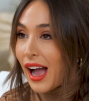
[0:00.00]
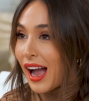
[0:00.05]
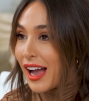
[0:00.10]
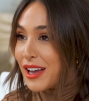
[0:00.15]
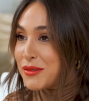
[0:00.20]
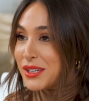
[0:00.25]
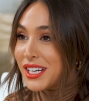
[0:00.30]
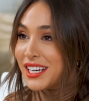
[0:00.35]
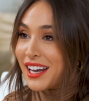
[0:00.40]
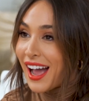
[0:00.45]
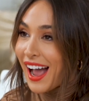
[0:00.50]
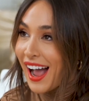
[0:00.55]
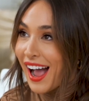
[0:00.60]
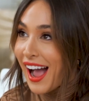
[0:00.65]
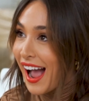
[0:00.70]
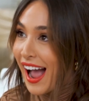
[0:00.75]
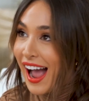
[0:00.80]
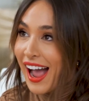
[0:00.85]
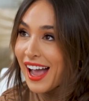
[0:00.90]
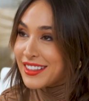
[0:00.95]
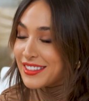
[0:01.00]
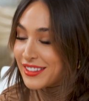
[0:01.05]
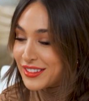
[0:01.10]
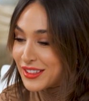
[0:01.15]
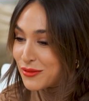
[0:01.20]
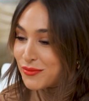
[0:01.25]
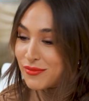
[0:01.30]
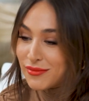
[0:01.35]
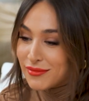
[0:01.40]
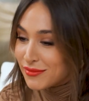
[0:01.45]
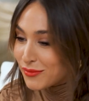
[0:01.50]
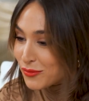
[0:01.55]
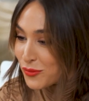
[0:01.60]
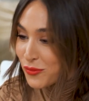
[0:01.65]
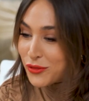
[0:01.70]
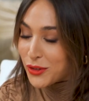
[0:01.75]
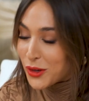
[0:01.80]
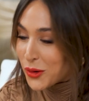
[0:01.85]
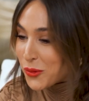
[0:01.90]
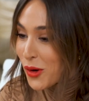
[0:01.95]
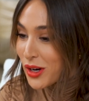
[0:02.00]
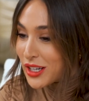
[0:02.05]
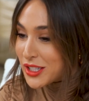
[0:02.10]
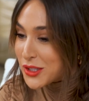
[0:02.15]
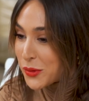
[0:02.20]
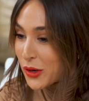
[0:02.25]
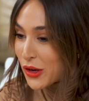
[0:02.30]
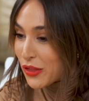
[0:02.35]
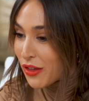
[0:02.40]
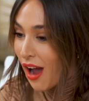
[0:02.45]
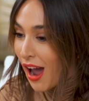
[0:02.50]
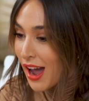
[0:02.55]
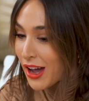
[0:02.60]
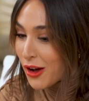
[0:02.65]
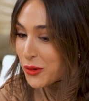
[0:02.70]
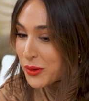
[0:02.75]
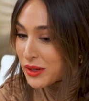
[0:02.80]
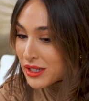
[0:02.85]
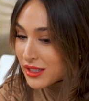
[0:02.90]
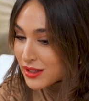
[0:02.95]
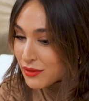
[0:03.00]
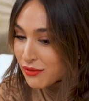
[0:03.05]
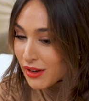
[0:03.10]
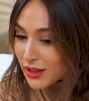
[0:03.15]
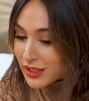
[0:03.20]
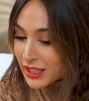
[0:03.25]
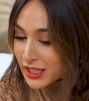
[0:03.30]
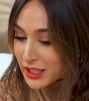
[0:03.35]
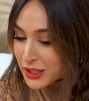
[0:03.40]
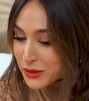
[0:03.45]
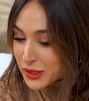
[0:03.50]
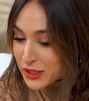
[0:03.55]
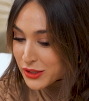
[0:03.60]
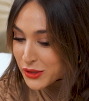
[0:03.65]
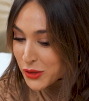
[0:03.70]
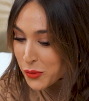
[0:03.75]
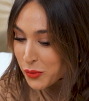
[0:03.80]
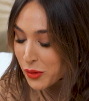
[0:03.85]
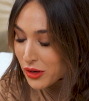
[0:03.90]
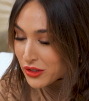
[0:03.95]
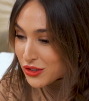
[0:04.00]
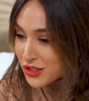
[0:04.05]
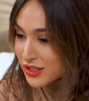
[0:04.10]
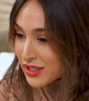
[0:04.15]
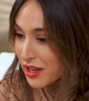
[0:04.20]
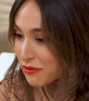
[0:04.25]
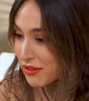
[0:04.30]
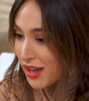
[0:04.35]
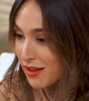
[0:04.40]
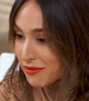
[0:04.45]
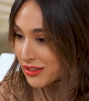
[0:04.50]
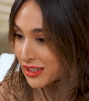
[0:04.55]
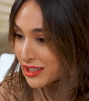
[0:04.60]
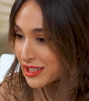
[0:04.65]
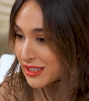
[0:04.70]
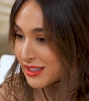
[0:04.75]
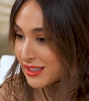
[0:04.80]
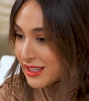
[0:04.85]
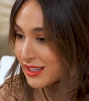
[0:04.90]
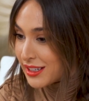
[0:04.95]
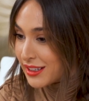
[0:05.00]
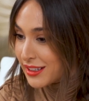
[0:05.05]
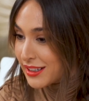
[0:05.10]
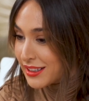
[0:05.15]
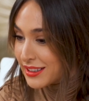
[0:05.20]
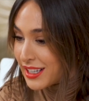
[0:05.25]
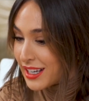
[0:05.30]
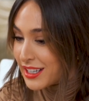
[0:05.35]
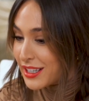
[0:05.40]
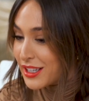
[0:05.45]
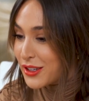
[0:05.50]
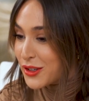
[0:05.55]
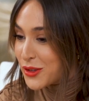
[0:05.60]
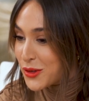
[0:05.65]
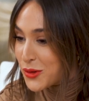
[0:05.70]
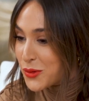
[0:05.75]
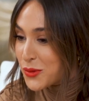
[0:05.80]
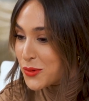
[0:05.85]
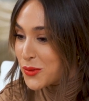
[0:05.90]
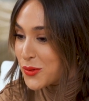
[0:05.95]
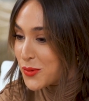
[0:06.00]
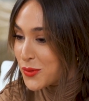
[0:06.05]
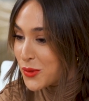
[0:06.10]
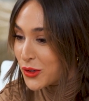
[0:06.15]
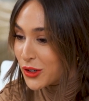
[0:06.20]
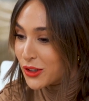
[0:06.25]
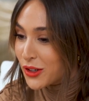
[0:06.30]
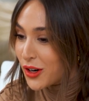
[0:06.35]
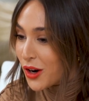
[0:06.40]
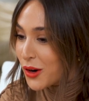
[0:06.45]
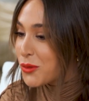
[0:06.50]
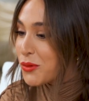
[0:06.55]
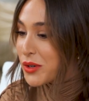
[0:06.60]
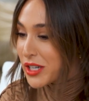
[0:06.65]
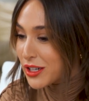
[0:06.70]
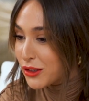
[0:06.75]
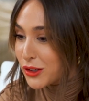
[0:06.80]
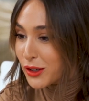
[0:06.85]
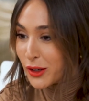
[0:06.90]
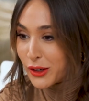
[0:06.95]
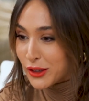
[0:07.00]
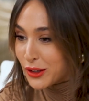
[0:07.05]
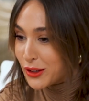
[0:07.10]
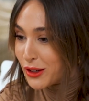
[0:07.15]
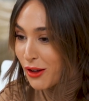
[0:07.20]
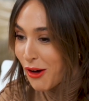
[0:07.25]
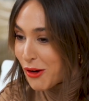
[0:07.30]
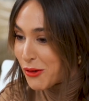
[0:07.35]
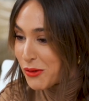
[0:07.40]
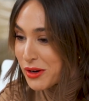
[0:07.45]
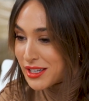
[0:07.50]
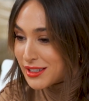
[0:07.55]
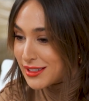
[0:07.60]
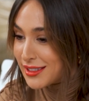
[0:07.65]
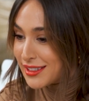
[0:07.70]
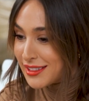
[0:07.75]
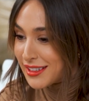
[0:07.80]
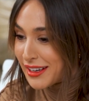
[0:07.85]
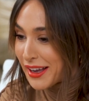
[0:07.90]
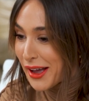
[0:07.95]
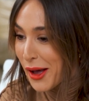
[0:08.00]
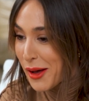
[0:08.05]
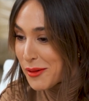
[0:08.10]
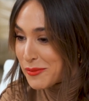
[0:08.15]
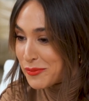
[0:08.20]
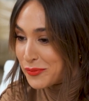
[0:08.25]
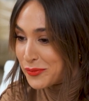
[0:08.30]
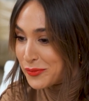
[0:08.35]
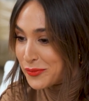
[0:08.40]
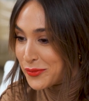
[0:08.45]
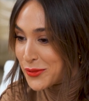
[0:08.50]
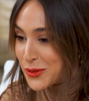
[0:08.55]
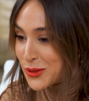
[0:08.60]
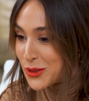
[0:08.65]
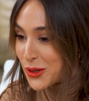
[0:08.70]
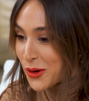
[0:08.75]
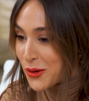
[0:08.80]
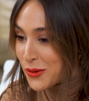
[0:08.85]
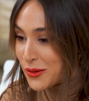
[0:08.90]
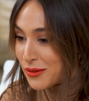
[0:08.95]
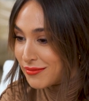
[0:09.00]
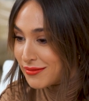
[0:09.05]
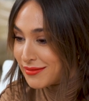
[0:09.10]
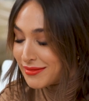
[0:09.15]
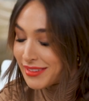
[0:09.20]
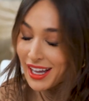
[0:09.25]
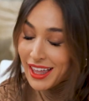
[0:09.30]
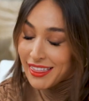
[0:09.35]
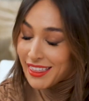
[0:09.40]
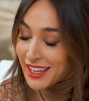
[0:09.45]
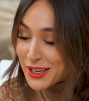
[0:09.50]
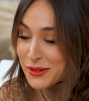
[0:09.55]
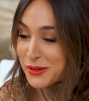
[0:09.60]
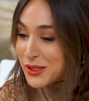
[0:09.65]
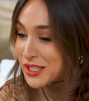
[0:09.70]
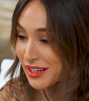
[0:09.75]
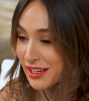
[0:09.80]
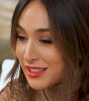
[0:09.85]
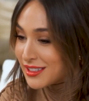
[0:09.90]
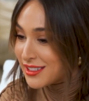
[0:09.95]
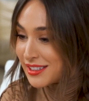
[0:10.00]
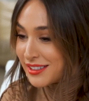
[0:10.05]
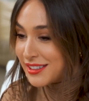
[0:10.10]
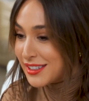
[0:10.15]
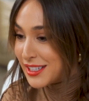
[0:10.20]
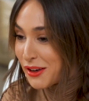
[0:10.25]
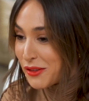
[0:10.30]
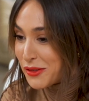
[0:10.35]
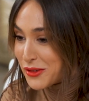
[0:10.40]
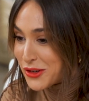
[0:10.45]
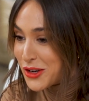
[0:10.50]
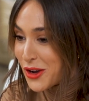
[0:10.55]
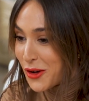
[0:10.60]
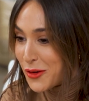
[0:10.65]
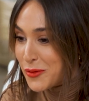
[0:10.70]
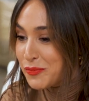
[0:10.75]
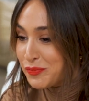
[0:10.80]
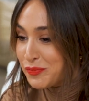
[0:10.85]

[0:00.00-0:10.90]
I mean, for what it's worth, I always felt like you had so much self-efficacy. Like you were a real girl always. So I think it was nice to see on the show.